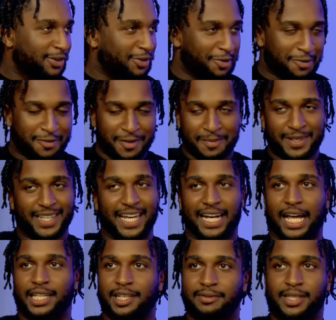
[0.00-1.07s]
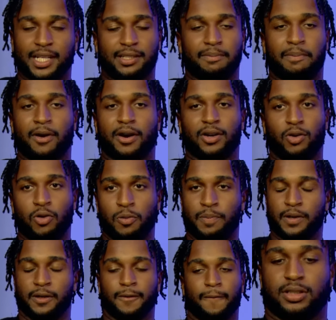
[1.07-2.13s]
Mm-hmm. You feel me? Like, I lived at the park
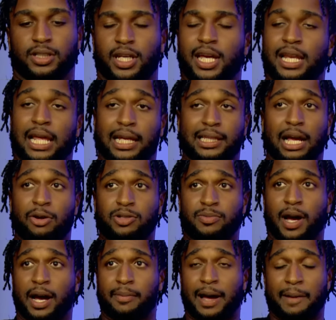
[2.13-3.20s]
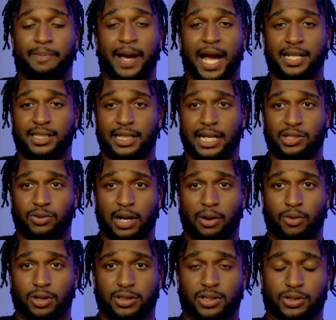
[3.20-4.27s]
hooping. Yeah, like, that was my passion. That's what I
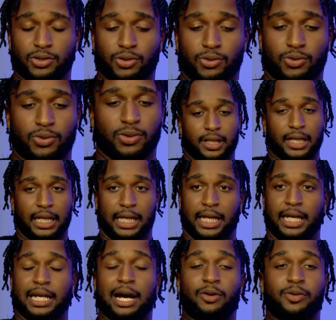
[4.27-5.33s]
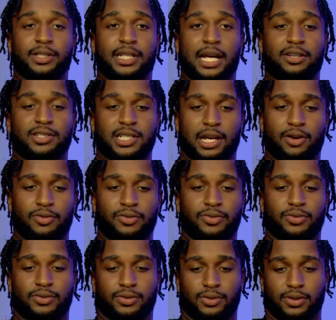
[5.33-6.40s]
wanted to do. And I went down south,
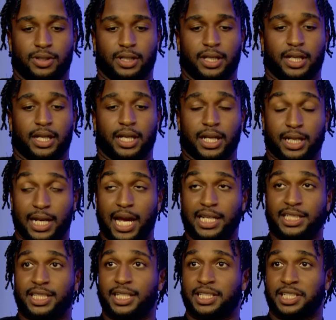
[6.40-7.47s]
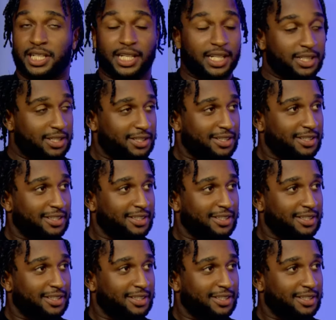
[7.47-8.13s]
and that shit changed.